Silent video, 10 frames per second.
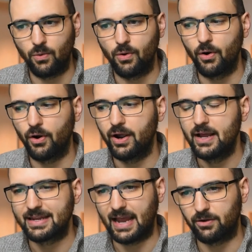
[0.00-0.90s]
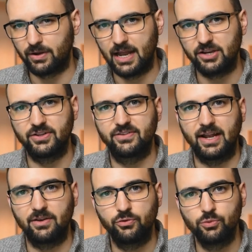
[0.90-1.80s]
or calculations
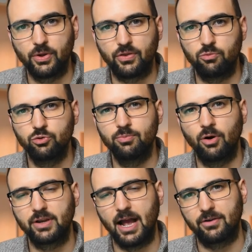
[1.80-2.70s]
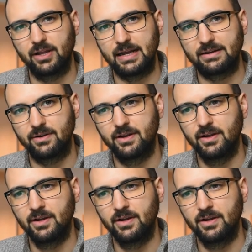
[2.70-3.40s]
that you do with a room mode calculator,